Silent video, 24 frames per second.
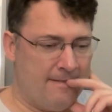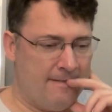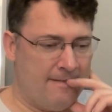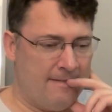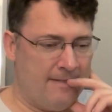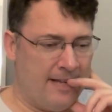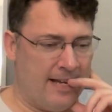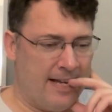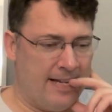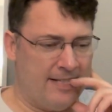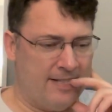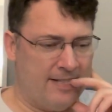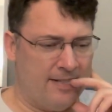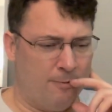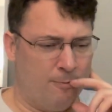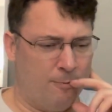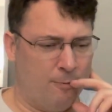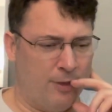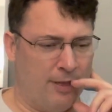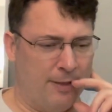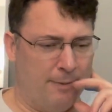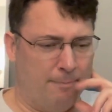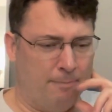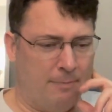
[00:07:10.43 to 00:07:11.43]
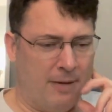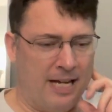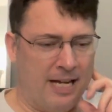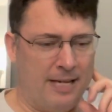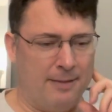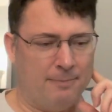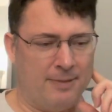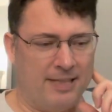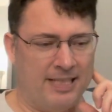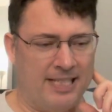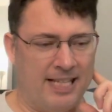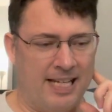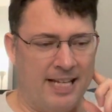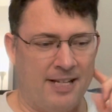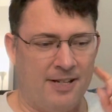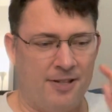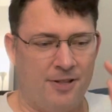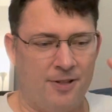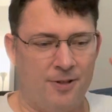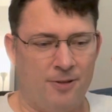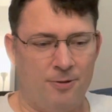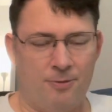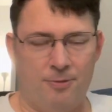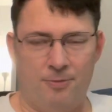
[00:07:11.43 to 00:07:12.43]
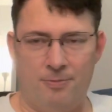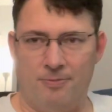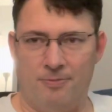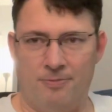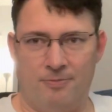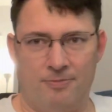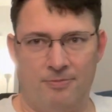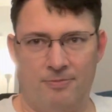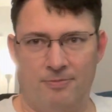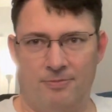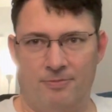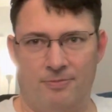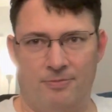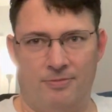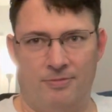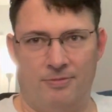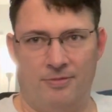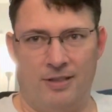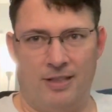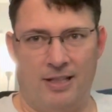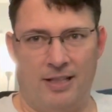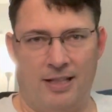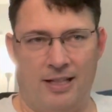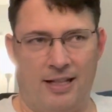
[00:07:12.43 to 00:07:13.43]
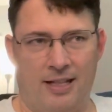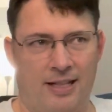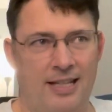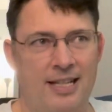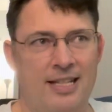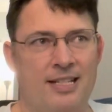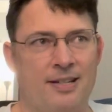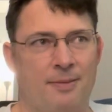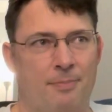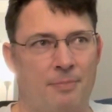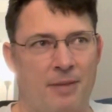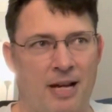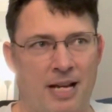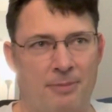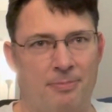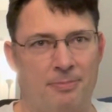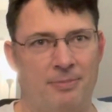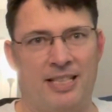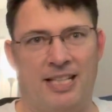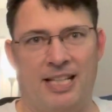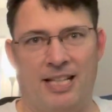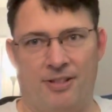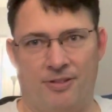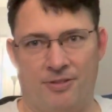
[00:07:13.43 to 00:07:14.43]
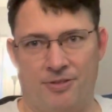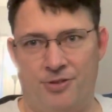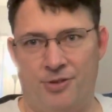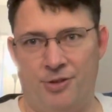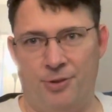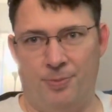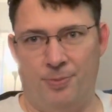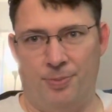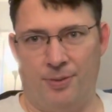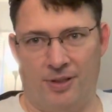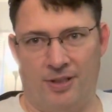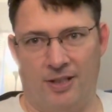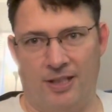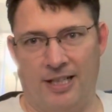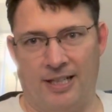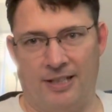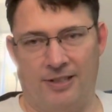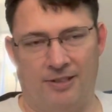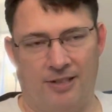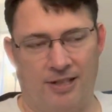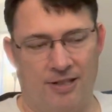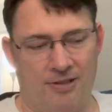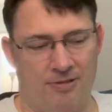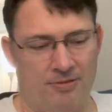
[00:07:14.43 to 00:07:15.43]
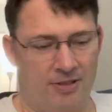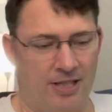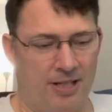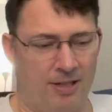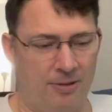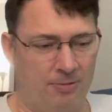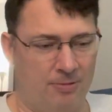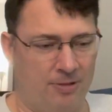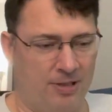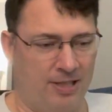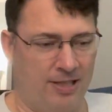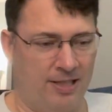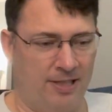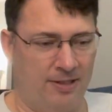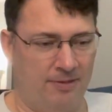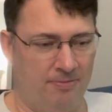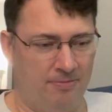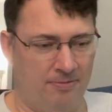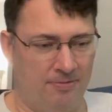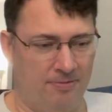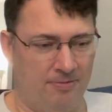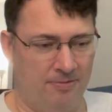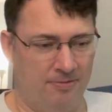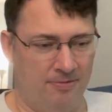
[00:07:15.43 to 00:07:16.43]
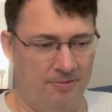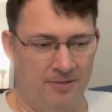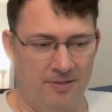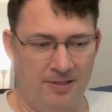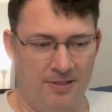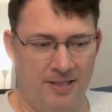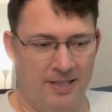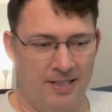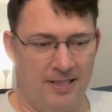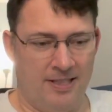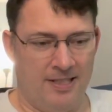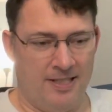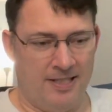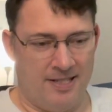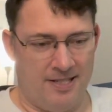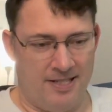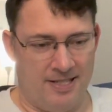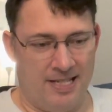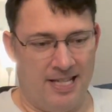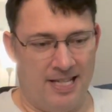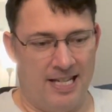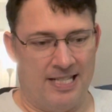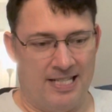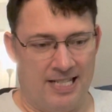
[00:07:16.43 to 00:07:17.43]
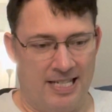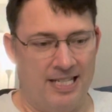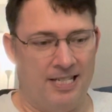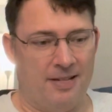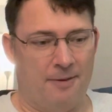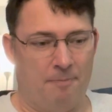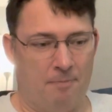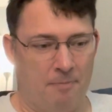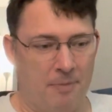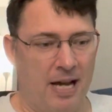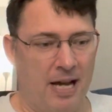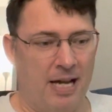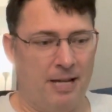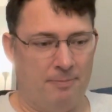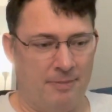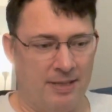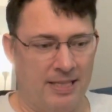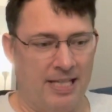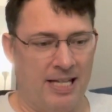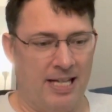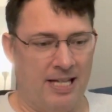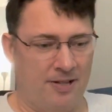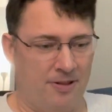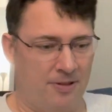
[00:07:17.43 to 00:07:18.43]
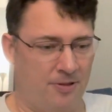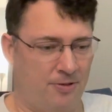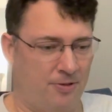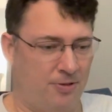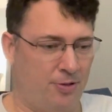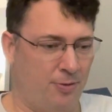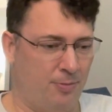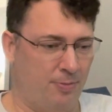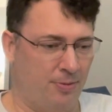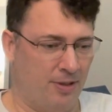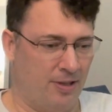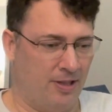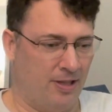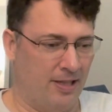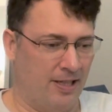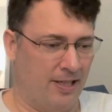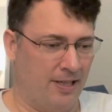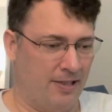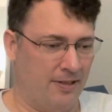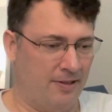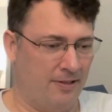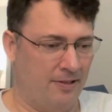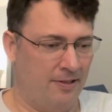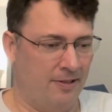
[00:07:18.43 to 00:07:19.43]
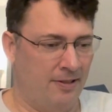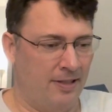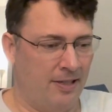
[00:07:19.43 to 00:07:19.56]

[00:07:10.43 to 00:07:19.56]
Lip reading: has a, what, Mike Medano, he's a Mike Medano super collector. I don't care what he says, he's a Mike Medano super collector,